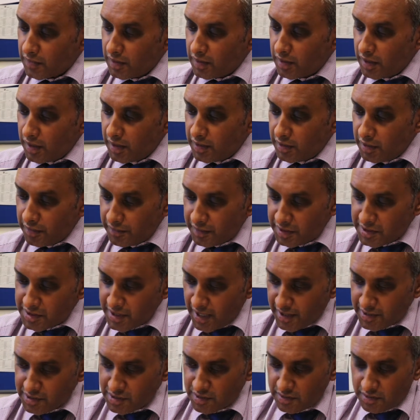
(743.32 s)
Another
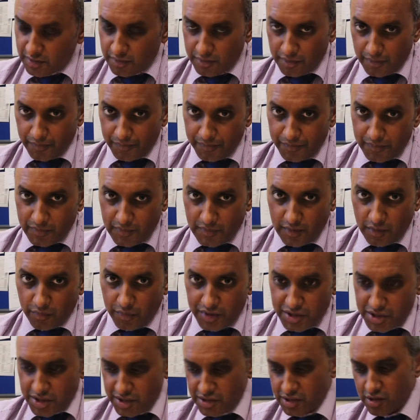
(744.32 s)
test
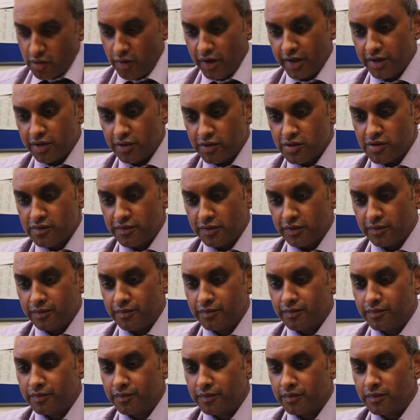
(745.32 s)
which is quite useful
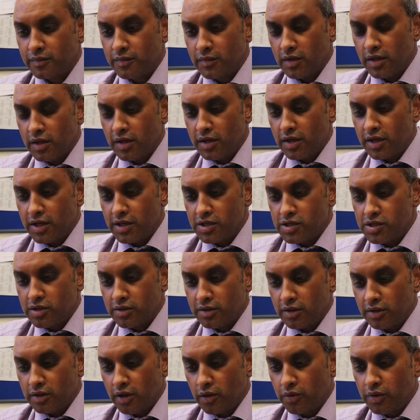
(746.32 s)
is
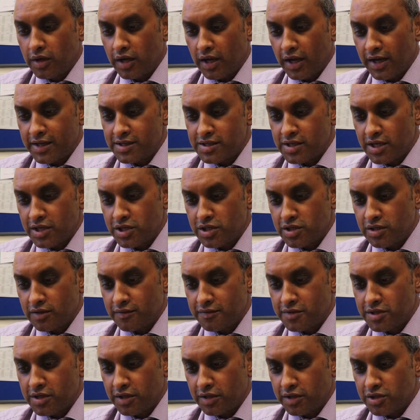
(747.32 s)
localization
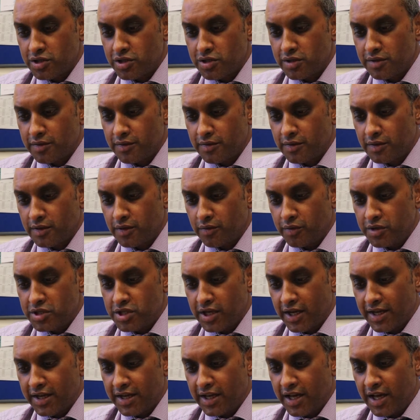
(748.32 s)
of touch, which
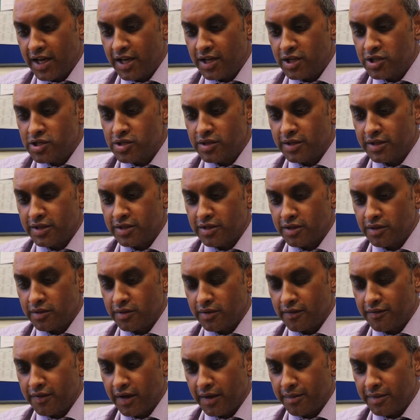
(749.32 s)
I occasionally do
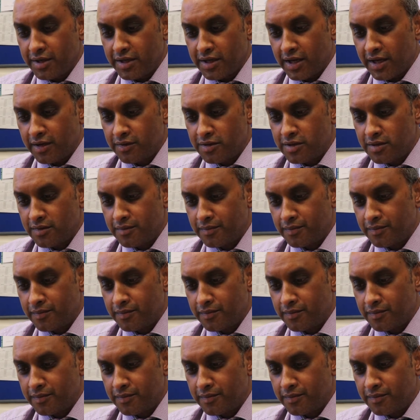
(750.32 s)
if I'm in doubt.